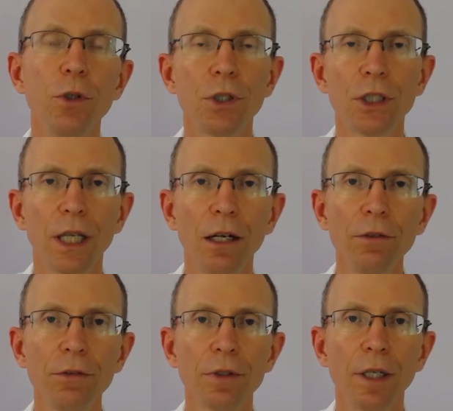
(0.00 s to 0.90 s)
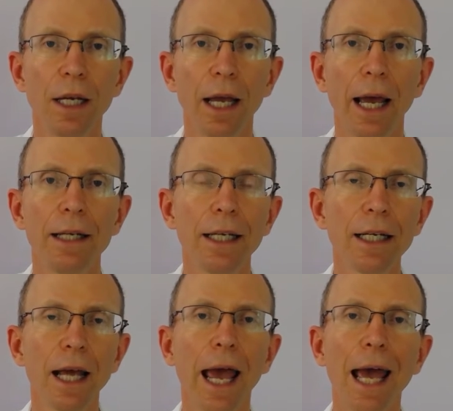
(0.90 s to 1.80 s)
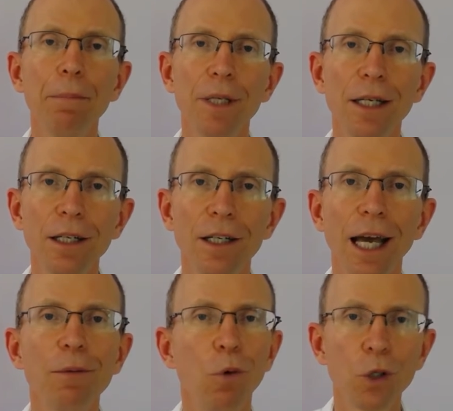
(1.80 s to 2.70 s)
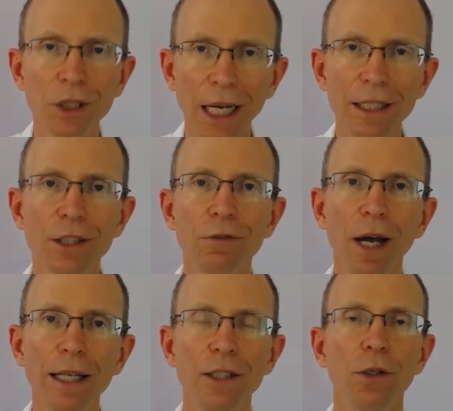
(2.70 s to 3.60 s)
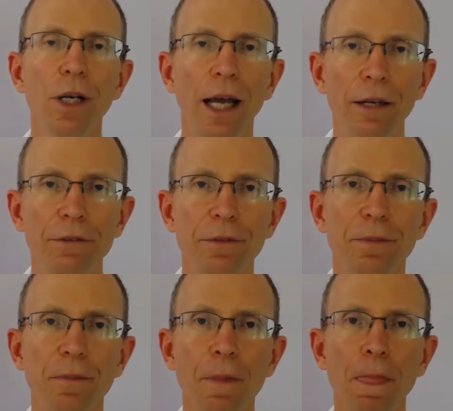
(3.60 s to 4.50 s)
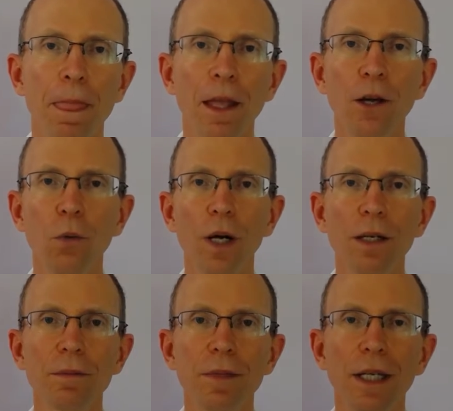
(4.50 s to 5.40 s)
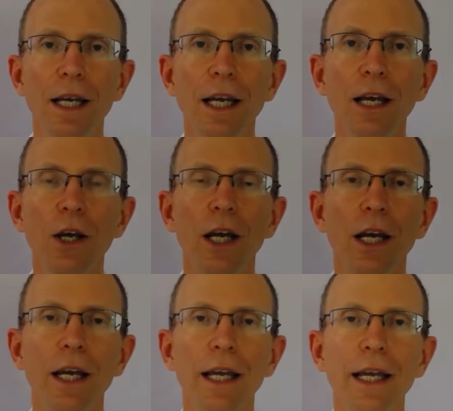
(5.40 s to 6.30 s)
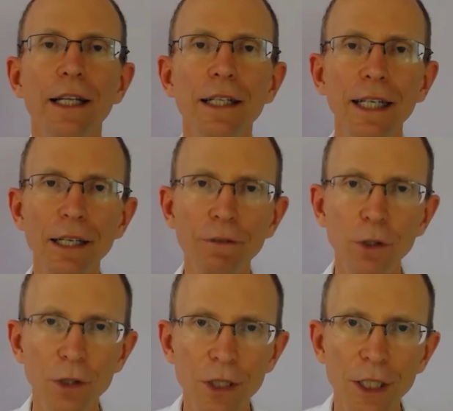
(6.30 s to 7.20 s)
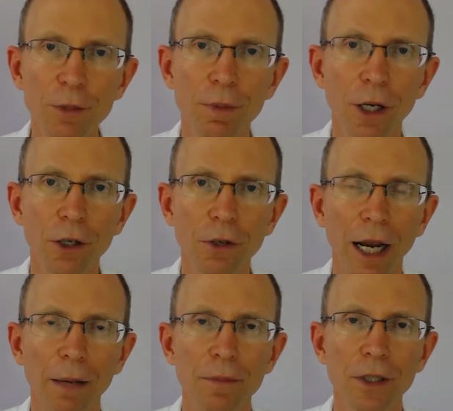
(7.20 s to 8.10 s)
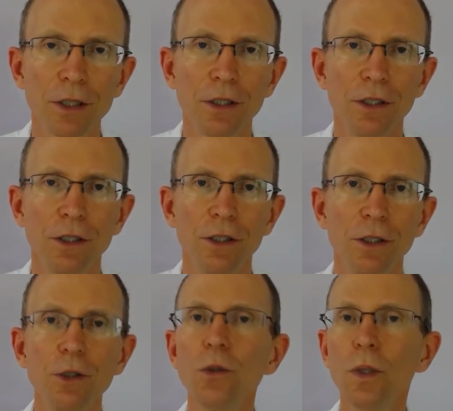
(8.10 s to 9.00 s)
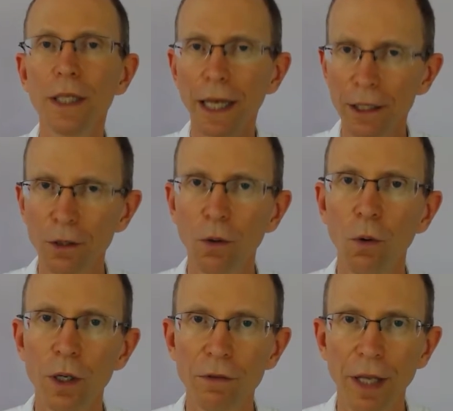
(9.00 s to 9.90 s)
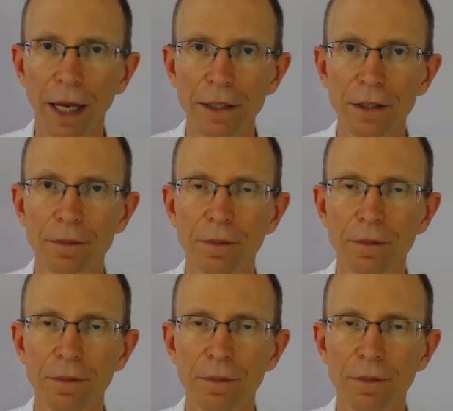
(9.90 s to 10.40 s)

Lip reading: yourself and get happier and more satisfied in your life. Well, in the evolutesix programs, you will get all of that.